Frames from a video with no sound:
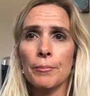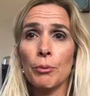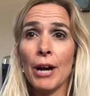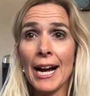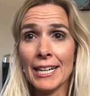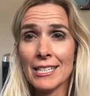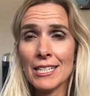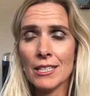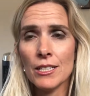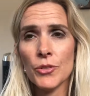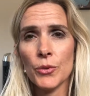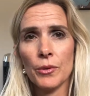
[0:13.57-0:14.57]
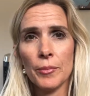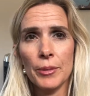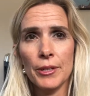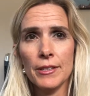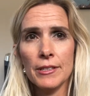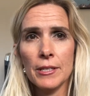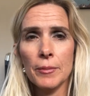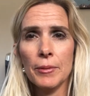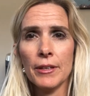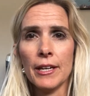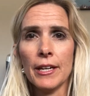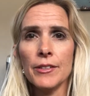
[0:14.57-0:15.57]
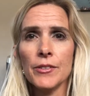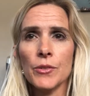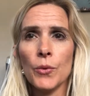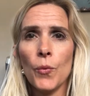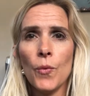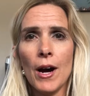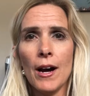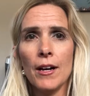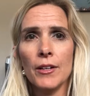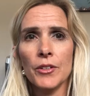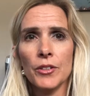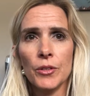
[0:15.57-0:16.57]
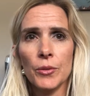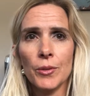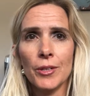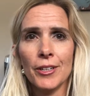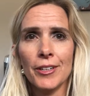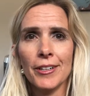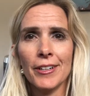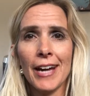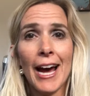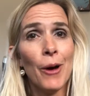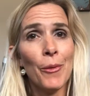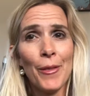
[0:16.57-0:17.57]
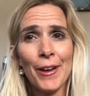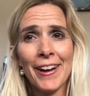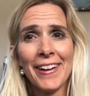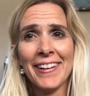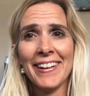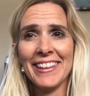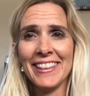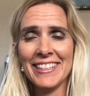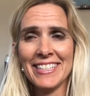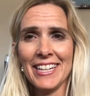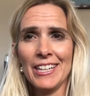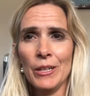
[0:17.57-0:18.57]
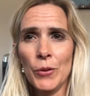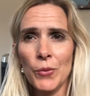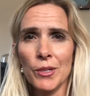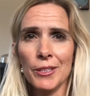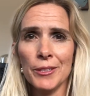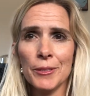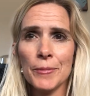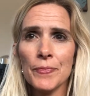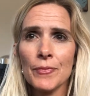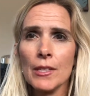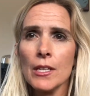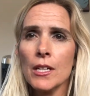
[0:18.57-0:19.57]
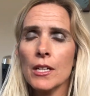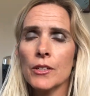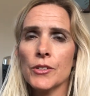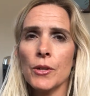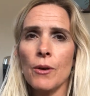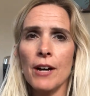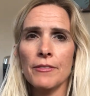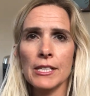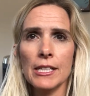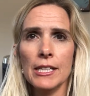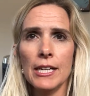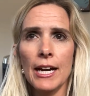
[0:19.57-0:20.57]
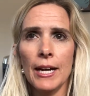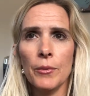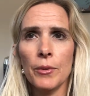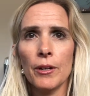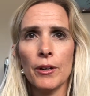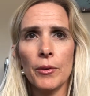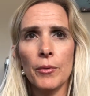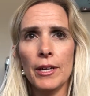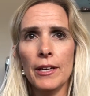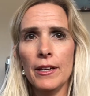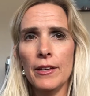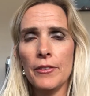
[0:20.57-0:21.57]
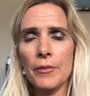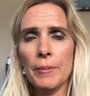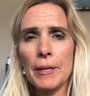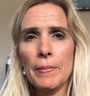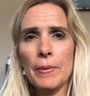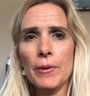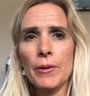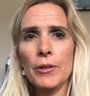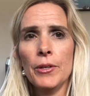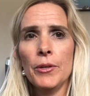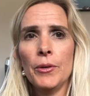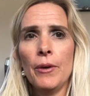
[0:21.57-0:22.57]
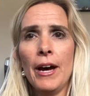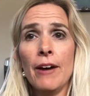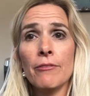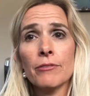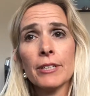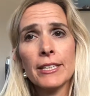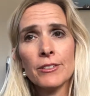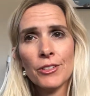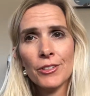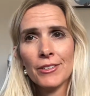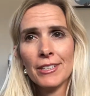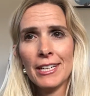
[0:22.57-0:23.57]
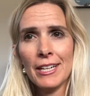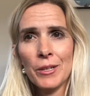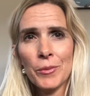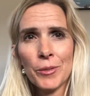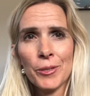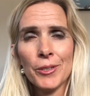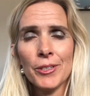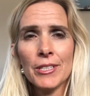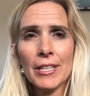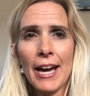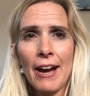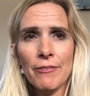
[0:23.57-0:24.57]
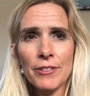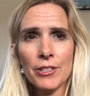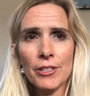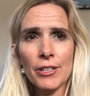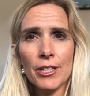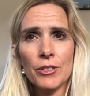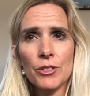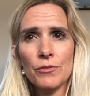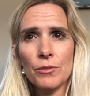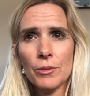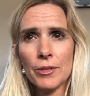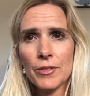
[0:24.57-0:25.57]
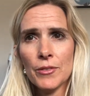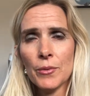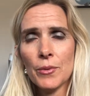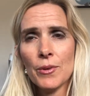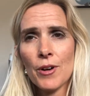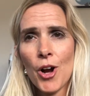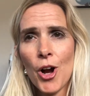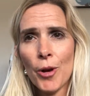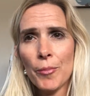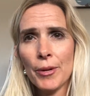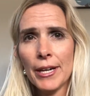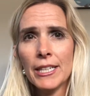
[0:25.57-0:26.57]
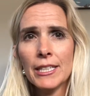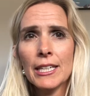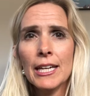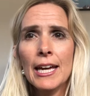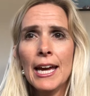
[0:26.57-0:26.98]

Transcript: practice or put into place while you're out there in the dating world. So often I work with people who have re-entered the dating world after a divorce or a heartbreak